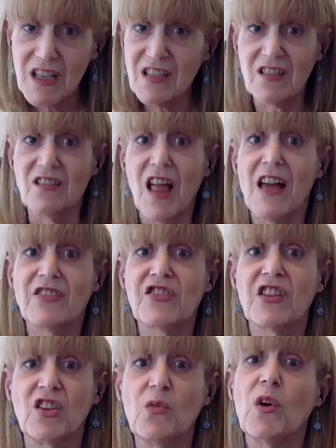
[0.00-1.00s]
that's the
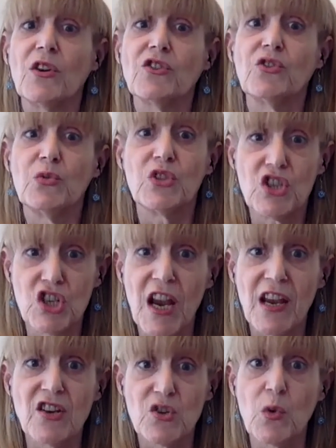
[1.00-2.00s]
last thing you want to do is
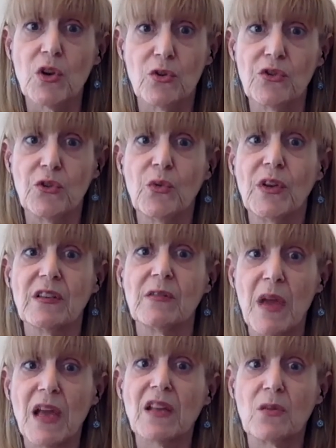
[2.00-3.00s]
change what you're doing
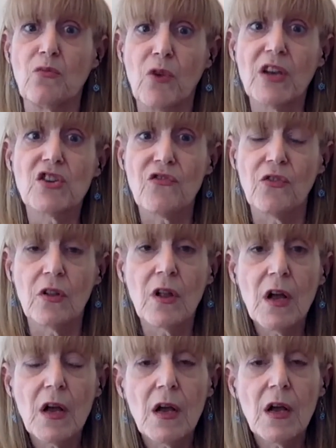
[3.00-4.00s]
to make them
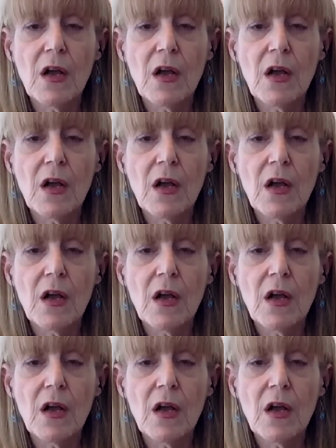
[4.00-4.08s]
rageful.